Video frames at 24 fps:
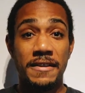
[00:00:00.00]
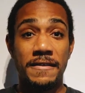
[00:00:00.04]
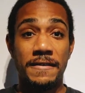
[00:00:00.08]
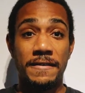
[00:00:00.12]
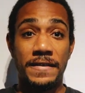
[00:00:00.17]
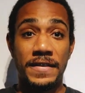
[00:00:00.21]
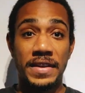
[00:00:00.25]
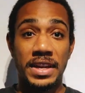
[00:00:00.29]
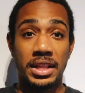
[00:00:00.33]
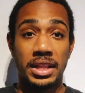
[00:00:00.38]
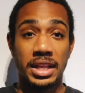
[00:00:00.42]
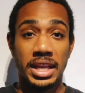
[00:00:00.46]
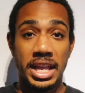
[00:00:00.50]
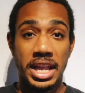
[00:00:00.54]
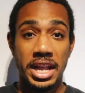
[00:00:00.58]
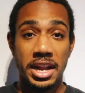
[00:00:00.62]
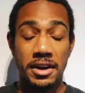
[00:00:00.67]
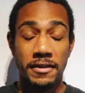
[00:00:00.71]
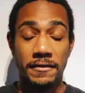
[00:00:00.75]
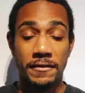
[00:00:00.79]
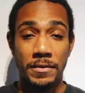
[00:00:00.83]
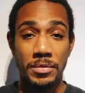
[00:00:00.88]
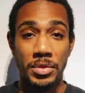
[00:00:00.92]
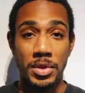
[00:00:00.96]
Phil
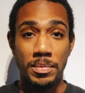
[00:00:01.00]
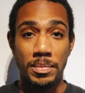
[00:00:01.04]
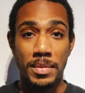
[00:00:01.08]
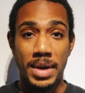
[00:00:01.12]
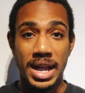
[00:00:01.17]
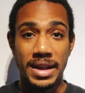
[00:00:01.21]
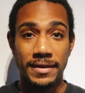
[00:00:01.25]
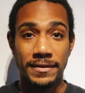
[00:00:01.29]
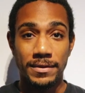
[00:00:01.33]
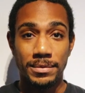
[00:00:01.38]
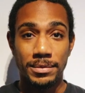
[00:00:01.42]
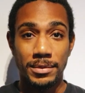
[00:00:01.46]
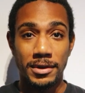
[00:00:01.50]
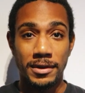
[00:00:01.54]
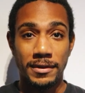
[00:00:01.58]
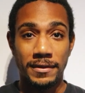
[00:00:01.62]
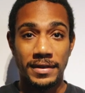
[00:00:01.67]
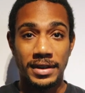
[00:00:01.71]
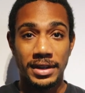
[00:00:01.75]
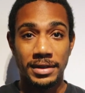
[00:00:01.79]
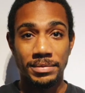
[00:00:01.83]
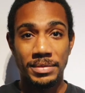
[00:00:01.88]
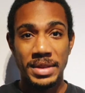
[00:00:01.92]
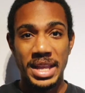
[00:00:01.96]
here from the Mindful
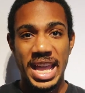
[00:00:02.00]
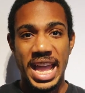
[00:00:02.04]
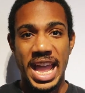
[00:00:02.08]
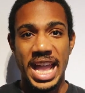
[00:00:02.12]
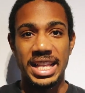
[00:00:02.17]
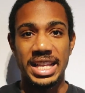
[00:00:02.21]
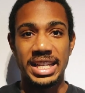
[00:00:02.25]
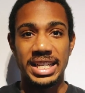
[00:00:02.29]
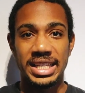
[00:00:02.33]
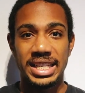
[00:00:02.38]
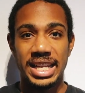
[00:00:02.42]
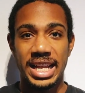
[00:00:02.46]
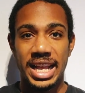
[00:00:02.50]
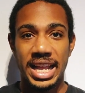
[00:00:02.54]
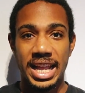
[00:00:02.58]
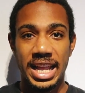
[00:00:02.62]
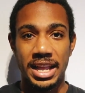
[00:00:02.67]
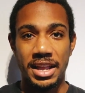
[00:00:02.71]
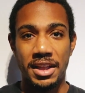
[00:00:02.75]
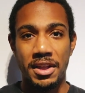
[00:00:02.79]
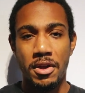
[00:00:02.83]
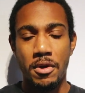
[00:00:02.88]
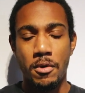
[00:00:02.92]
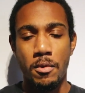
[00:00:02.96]
Mover, and
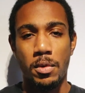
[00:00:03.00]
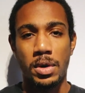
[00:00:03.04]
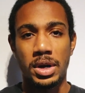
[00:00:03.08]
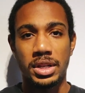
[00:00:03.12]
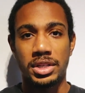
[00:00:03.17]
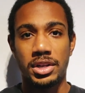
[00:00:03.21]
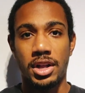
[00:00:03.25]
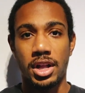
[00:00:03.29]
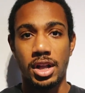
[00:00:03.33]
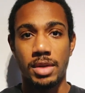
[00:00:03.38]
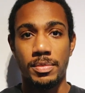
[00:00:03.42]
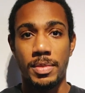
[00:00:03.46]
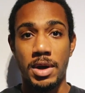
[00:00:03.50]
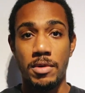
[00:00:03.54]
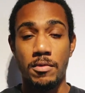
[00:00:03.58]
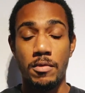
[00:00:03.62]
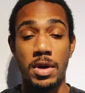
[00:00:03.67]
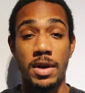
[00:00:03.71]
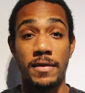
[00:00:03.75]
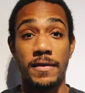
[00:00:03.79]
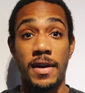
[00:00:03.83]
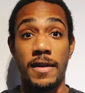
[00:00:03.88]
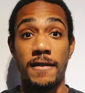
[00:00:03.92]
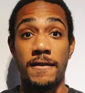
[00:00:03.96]
today we're going to talk about one
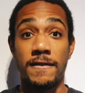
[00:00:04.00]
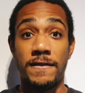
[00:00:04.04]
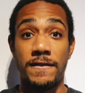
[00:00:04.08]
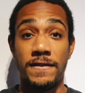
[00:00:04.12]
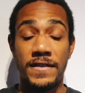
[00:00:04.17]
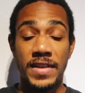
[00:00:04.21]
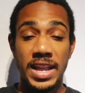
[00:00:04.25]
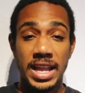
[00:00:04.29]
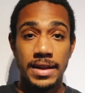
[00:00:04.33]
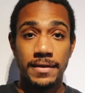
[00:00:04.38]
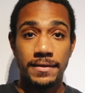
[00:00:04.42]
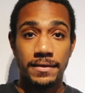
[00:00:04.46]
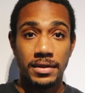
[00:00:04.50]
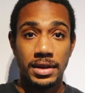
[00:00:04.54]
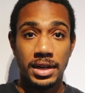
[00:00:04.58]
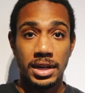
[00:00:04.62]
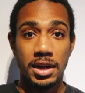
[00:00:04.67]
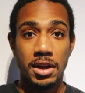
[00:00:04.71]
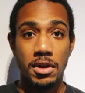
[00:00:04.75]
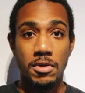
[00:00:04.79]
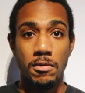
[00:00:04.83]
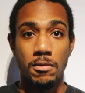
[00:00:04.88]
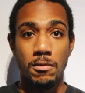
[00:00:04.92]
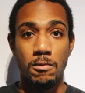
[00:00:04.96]
of our favorite
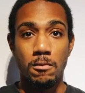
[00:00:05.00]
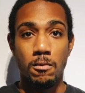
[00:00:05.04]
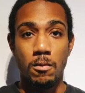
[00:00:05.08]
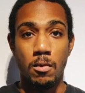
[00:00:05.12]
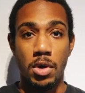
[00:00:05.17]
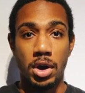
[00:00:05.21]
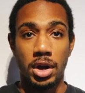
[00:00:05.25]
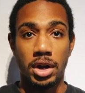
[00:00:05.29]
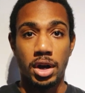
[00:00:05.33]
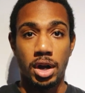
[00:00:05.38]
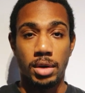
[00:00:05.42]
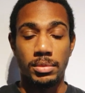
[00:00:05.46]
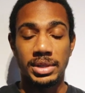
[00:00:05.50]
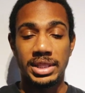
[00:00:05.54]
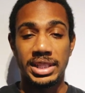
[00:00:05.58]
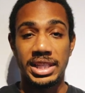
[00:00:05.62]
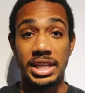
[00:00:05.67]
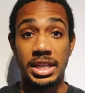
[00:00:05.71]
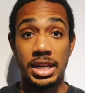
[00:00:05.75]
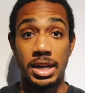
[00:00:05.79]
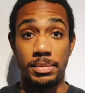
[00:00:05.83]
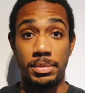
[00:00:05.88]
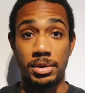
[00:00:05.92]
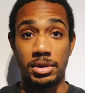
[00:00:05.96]
one-arm
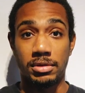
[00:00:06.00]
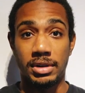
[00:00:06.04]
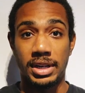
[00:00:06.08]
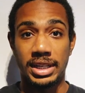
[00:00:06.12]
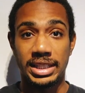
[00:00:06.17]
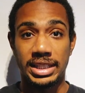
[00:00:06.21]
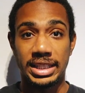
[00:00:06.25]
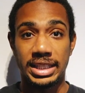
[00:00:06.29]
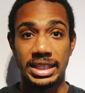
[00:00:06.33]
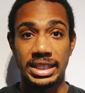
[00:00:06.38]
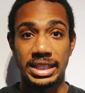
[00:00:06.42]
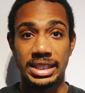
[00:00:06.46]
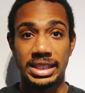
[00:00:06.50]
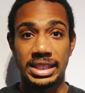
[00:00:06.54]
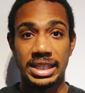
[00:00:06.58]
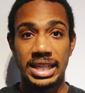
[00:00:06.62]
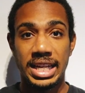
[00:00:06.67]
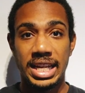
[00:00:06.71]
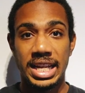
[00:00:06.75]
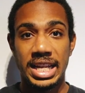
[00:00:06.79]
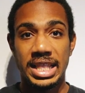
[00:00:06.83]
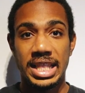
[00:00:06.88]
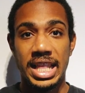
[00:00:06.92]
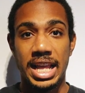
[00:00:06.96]
chin-up progressions
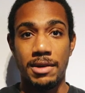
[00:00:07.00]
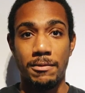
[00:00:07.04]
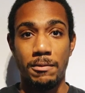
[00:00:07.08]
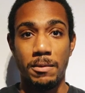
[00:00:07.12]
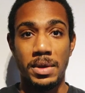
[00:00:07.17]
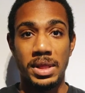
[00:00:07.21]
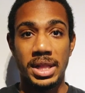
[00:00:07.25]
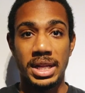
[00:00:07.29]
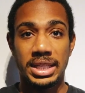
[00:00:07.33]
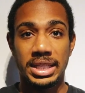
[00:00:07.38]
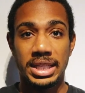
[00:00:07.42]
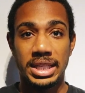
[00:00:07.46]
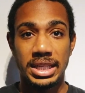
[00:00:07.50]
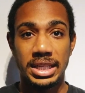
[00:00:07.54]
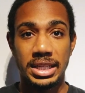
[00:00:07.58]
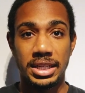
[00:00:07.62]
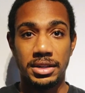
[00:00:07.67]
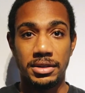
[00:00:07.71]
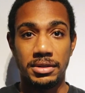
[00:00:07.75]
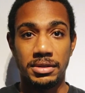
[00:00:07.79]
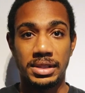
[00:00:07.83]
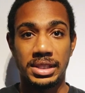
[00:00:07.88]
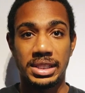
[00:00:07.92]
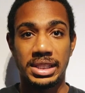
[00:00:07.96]
that we like to
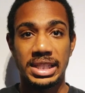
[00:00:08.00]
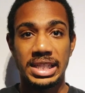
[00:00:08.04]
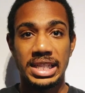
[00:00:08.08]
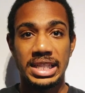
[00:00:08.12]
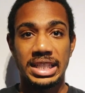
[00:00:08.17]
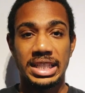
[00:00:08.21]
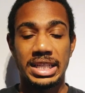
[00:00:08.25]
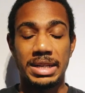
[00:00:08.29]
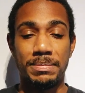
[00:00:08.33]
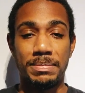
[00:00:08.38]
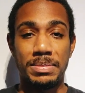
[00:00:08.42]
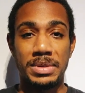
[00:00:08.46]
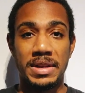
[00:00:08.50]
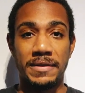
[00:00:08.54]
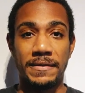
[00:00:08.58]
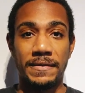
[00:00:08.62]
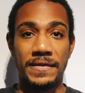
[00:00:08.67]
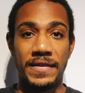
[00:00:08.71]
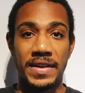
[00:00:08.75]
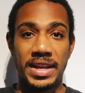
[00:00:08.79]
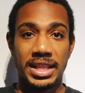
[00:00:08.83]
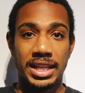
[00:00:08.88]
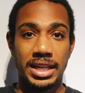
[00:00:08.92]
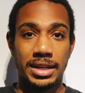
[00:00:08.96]
use to
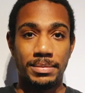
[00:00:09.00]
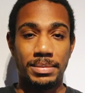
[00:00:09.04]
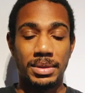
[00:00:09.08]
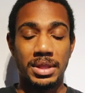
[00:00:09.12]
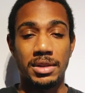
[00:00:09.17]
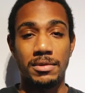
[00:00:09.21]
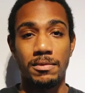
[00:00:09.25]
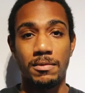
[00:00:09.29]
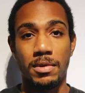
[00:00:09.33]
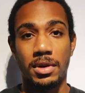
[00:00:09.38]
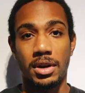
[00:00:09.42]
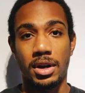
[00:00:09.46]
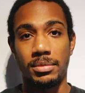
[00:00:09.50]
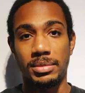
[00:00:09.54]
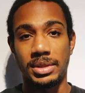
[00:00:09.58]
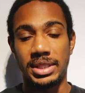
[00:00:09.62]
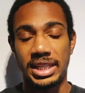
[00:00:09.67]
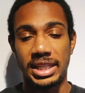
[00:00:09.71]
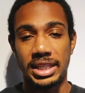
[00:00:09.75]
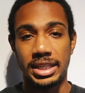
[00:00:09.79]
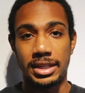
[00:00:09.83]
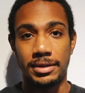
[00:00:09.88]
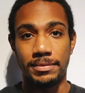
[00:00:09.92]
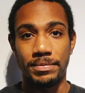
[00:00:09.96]
develop the one-arm
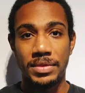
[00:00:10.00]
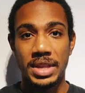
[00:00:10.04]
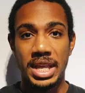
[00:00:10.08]
chin-up.